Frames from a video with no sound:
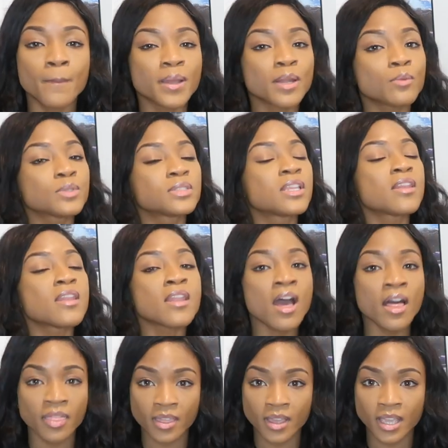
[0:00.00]
but it was
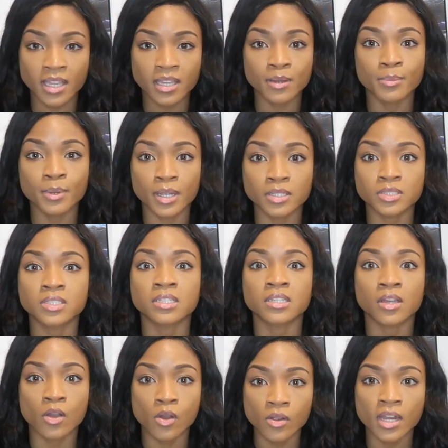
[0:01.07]
nothing in comparison
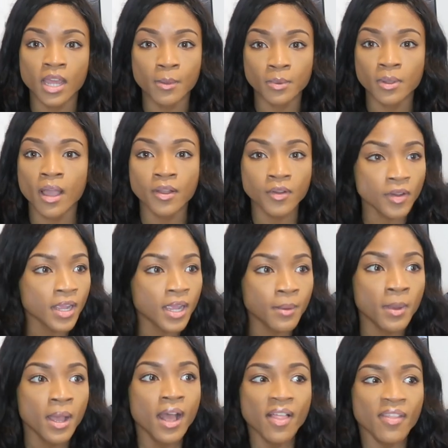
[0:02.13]
to coconut apricot
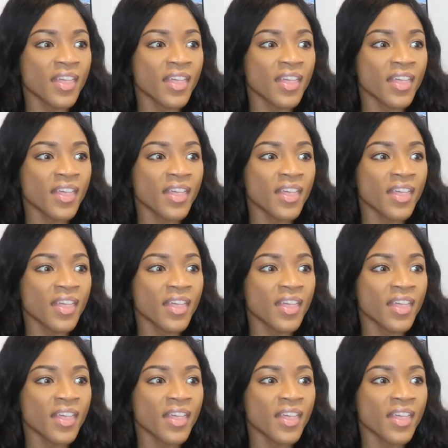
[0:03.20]
cream.